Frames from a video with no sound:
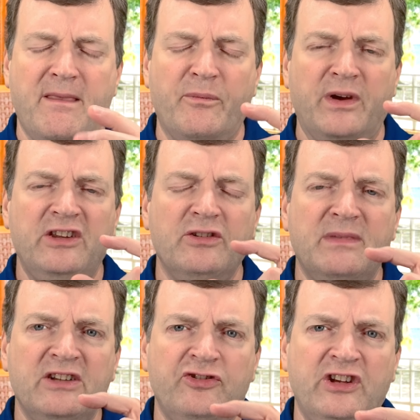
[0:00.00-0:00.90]
When you
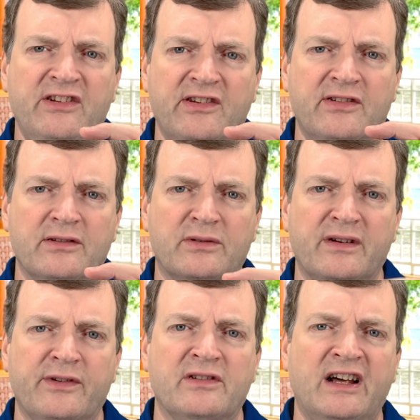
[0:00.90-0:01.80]
make Jesus the Lord
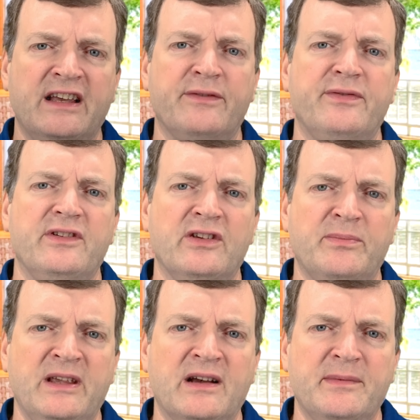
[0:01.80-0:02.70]
of your life, you
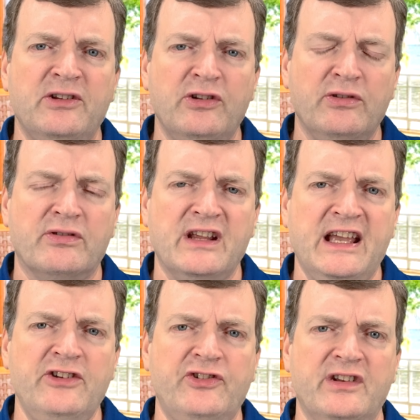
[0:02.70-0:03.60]
become a new
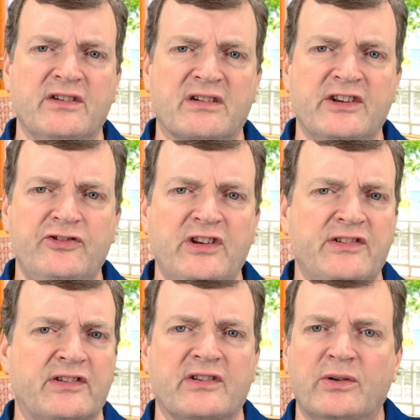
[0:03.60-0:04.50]
creation in Christ
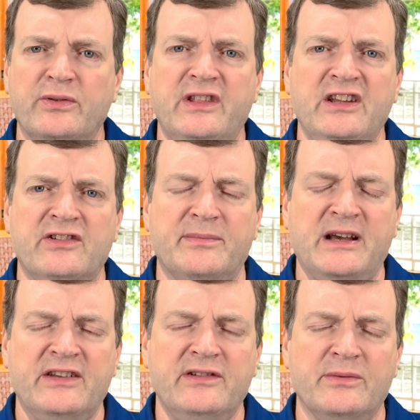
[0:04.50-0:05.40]
Jesus. Old things are
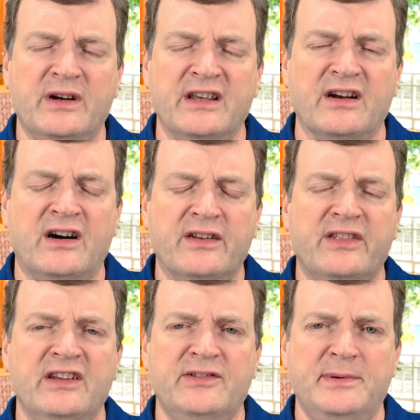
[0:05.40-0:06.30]
passed away. All
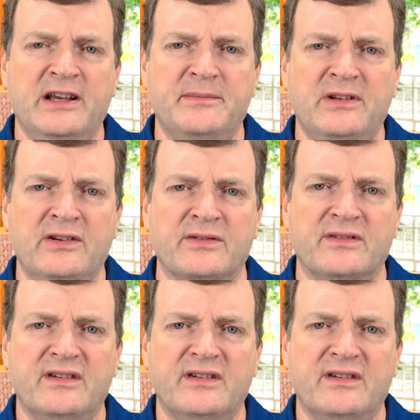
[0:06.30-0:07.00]
things become new.